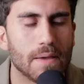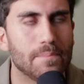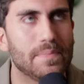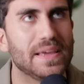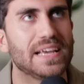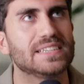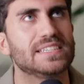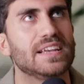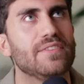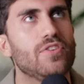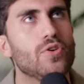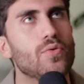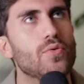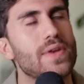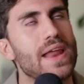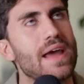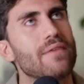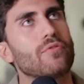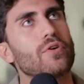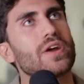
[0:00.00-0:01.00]
Because if you
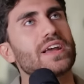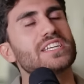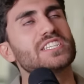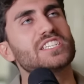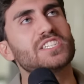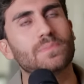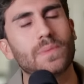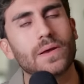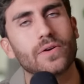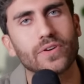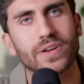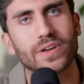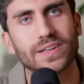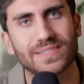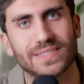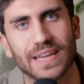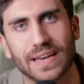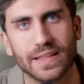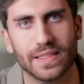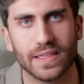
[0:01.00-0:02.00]
never
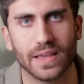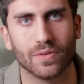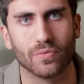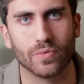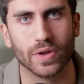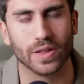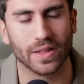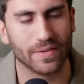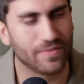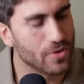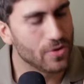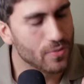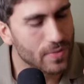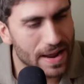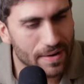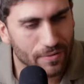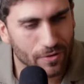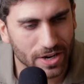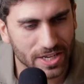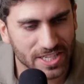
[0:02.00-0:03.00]
experience anything real, if you
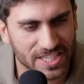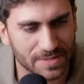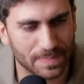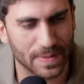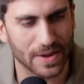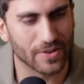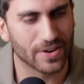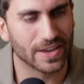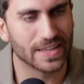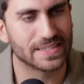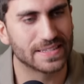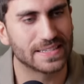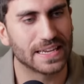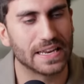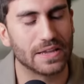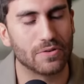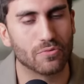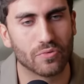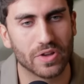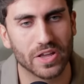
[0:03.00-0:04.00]
never experience
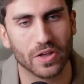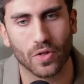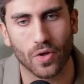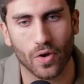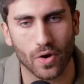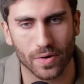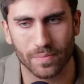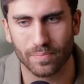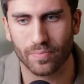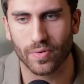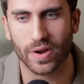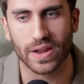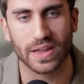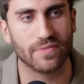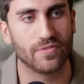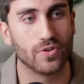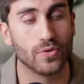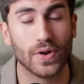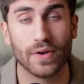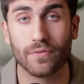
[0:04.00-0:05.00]
any real heartbreak,
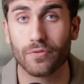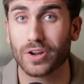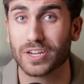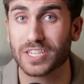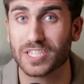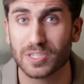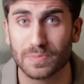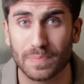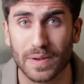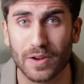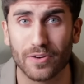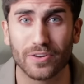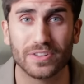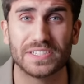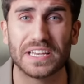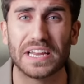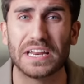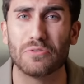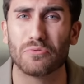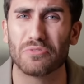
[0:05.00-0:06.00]
if you never
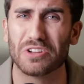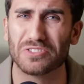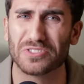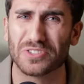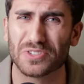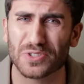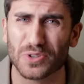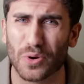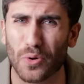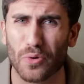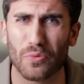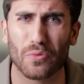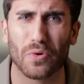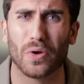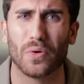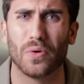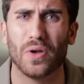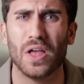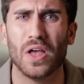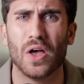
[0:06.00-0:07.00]
experience any real
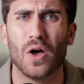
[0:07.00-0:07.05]
sorrow